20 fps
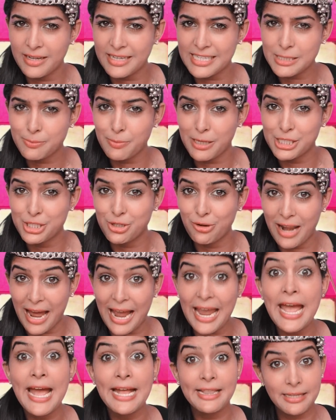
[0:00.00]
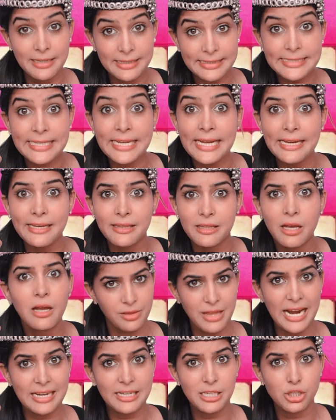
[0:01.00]
winners by July 13th,
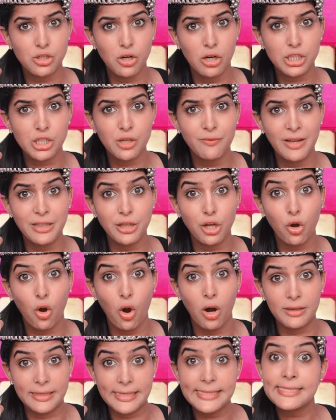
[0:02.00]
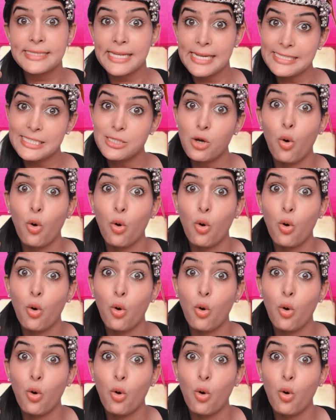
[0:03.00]
that is also when the contest is